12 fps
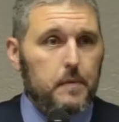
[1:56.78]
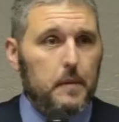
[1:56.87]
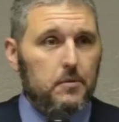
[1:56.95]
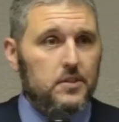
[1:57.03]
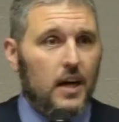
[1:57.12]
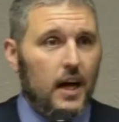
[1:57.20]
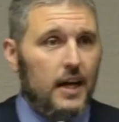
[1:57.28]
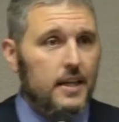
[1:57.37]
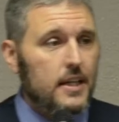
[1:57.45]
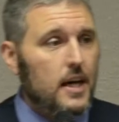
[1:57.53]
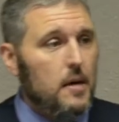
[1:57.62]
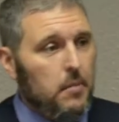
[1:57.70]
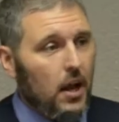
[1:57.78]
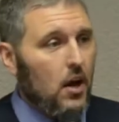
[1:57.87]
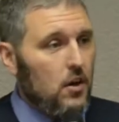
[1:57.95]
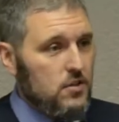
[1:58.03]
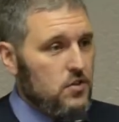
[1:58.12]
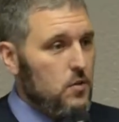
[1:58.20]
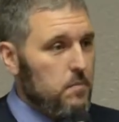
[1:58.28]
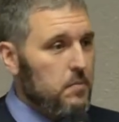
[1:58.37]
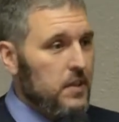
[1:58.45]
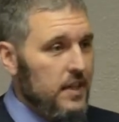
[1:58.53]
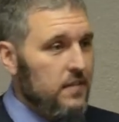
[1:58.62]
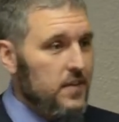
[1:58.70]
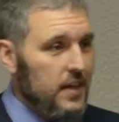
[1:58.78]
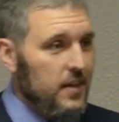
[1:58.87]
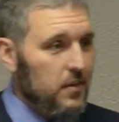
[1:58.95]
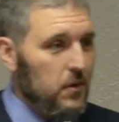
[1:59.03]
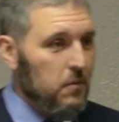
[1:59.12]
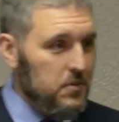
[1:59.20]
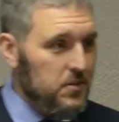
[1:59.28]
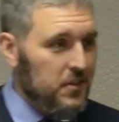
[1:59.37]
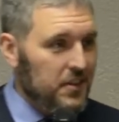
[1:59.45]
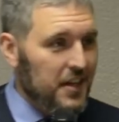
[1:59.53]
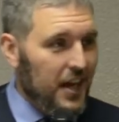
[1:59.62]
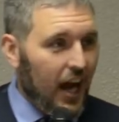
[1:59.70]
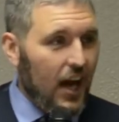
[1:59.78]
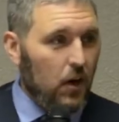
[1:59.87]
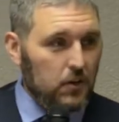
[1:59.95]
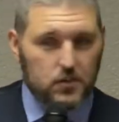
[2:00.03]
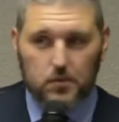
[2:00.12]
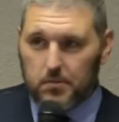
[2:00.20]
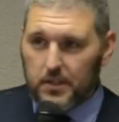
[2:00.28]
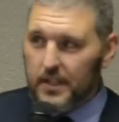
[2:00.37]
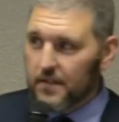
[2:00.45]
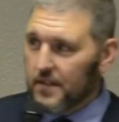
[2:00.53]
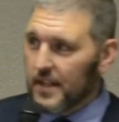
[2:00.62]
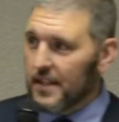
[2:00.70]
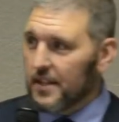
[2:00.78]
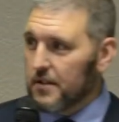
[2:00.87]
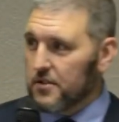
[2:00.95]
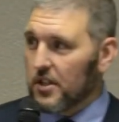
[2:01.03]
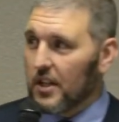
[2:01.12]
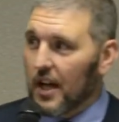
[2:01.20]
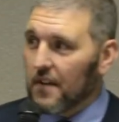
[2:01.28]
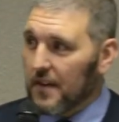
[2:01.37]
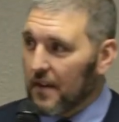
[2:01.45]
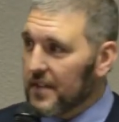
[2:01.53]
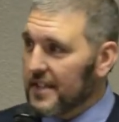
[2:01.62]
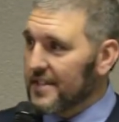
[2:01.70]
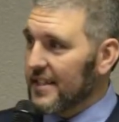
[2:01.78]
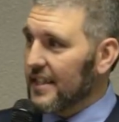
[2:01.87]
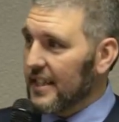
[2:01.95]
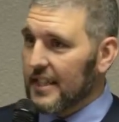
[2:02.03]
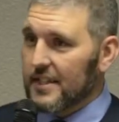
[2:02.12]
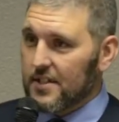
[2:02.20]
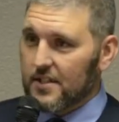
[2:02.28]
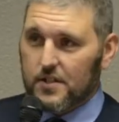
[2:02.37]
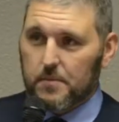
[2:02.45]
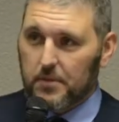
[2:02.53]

people died, but I also believe that it, it, was a. I also believe that there's a lot of evidence that leads us to